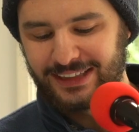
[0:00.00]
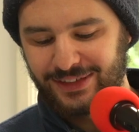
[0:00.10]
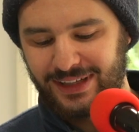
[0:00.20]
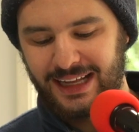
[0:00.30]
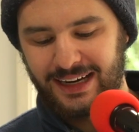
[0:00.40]

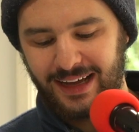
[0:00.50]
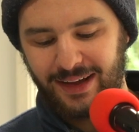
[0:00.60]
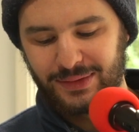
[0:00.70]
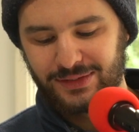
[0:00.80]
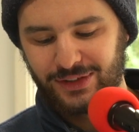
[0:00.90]
so then
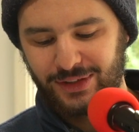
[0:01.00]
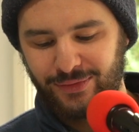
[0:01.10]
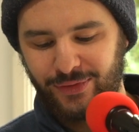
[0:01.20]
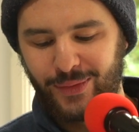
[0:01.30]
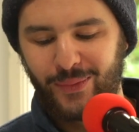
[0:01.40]
I was
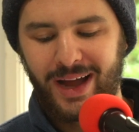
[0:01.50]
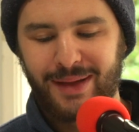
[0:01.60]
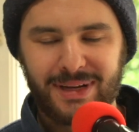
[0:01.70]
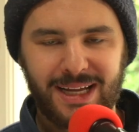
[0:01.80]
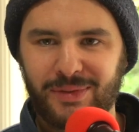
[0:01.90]
looking for
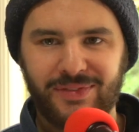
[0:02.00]
why become a